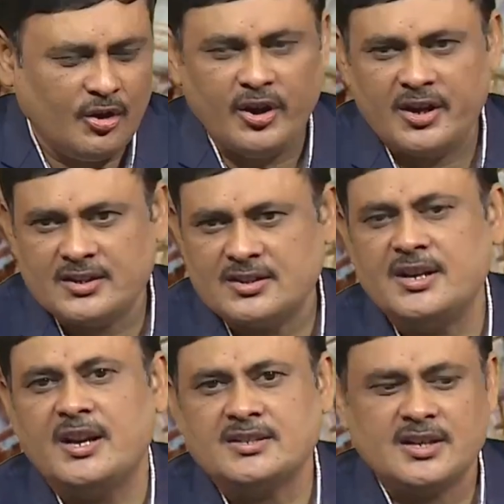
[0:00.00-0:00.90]
whereas the
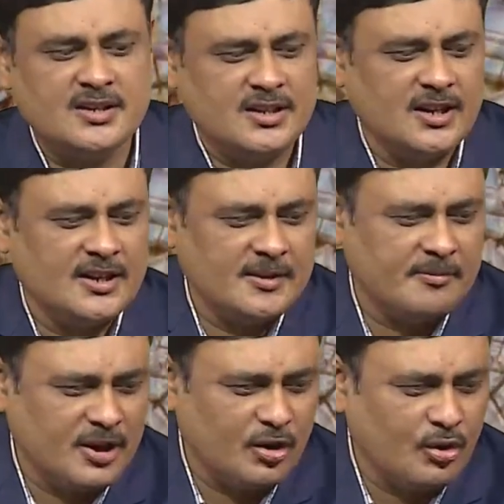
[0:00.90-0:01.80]
reduction is
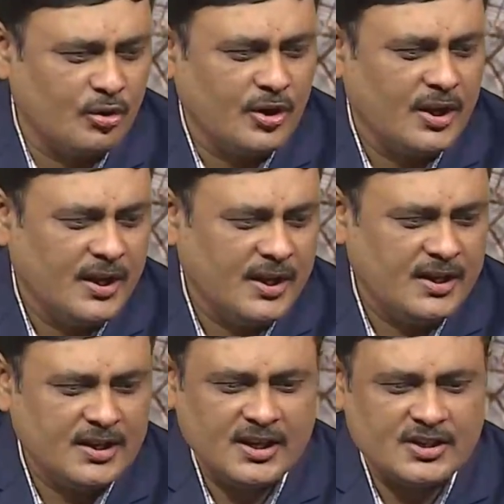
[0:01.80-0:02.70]
relatively low
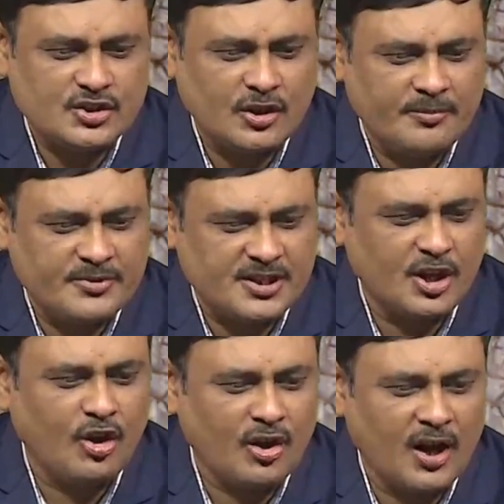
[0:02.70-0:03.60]
in case of Sri
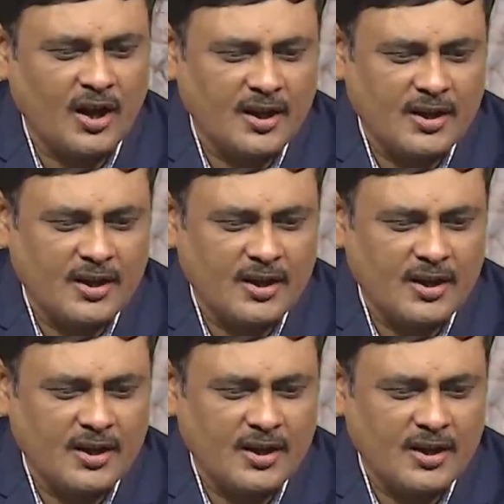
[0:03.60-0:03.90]
Lanka,